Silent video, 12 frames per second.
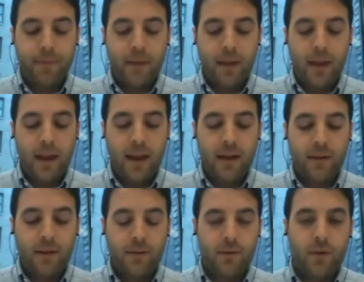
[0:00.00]
And
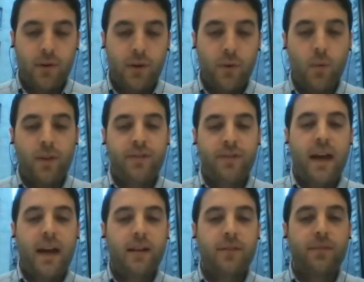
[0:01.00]
once
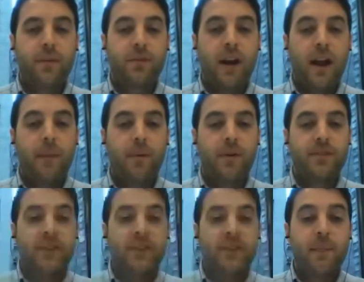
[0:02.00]
that subscriber is
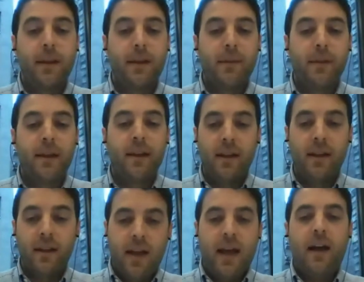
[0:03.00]
in Mad Mimi,
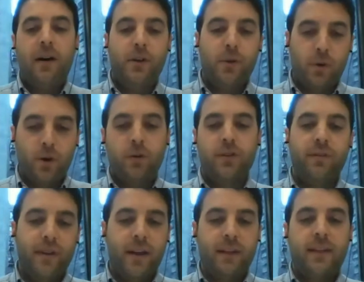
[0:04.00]
how do you
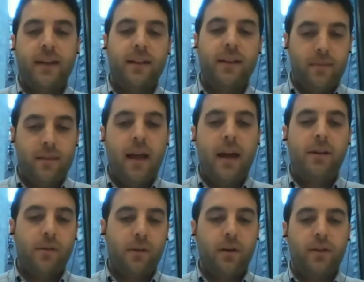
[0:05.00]
cultivate that? How do
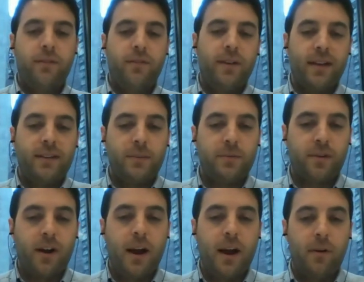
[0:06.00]
you cultivate that
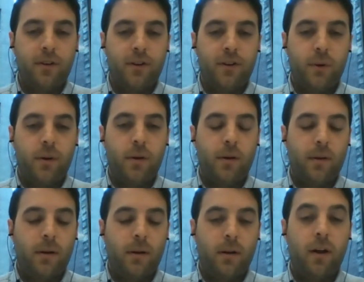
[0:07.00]
subscriber into
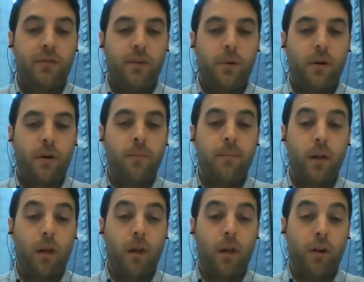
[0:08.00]
a customer, a
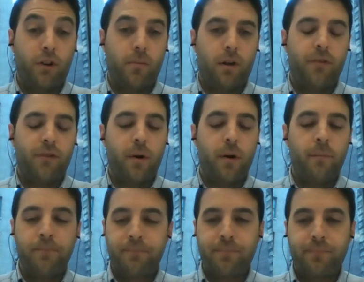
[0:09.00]
long-term customer?
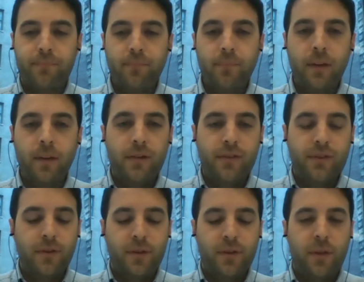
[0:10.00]
So
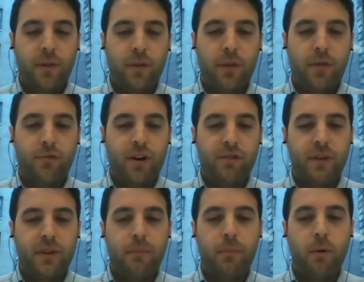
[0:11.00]
those are the 3
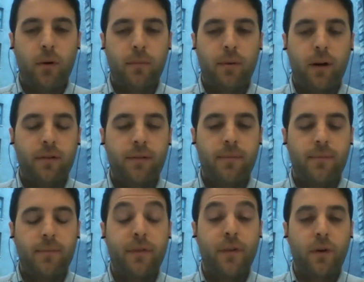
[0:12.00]
really important parts
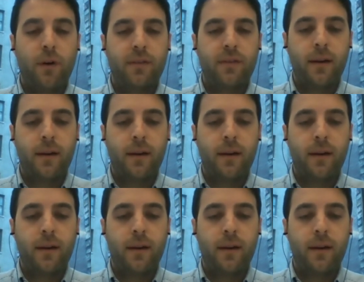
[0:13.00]
to focus on.